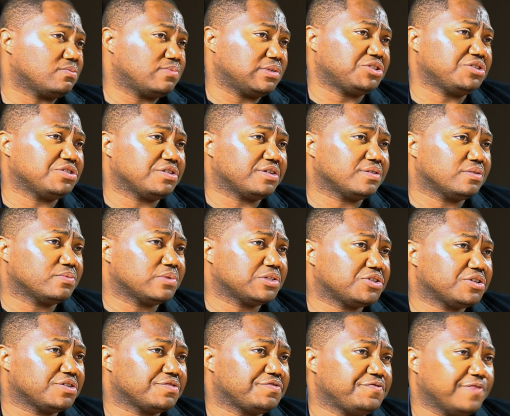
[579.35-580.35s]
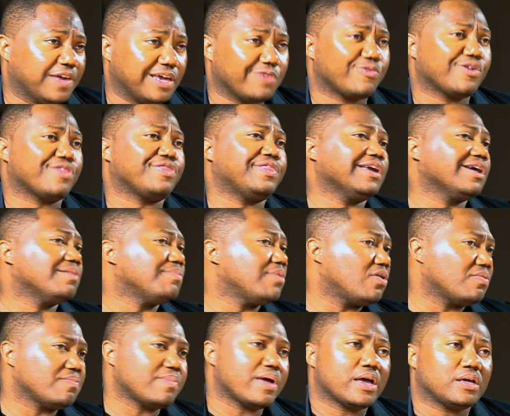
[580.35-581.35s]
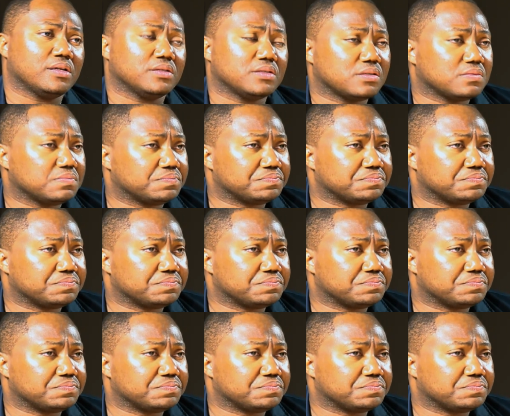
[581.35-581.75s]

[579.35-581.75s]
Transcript: What's your favorite thing about Mans?